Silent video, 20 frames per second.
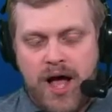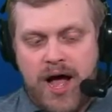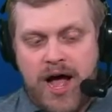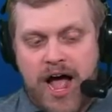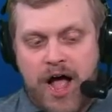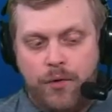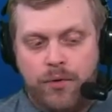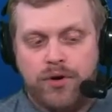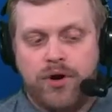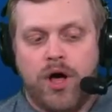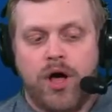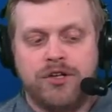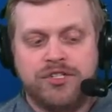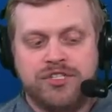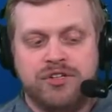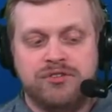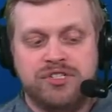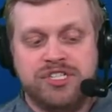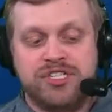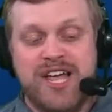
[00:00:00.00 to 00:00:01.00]
I would
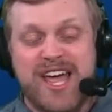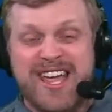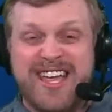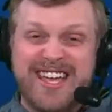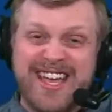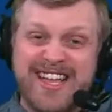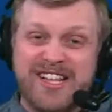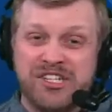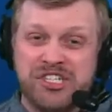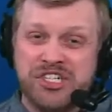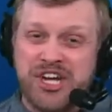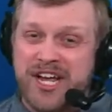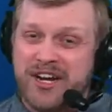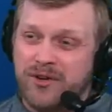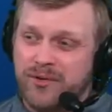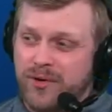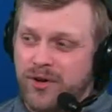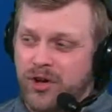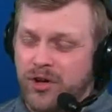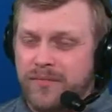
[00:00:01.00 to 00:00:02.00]
also say, in
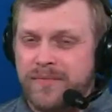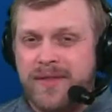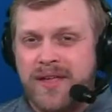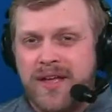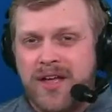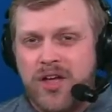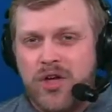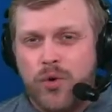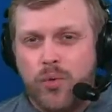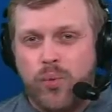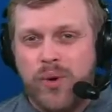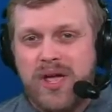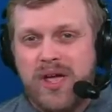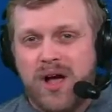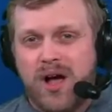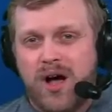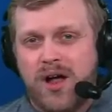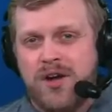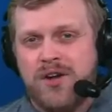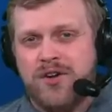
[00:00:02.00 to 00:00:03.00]
general, we
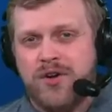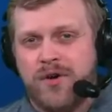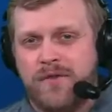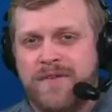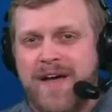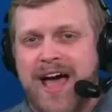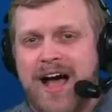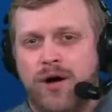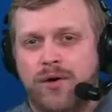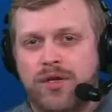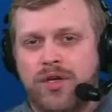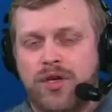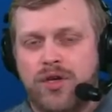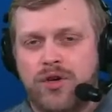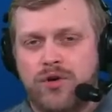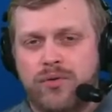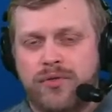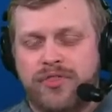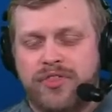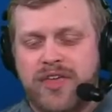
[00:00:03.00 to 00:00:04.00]

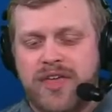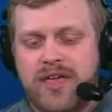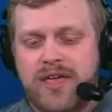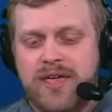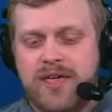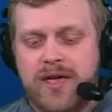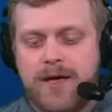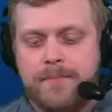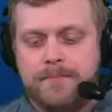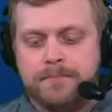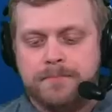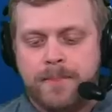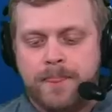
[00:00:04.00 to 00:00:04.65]
undervalue the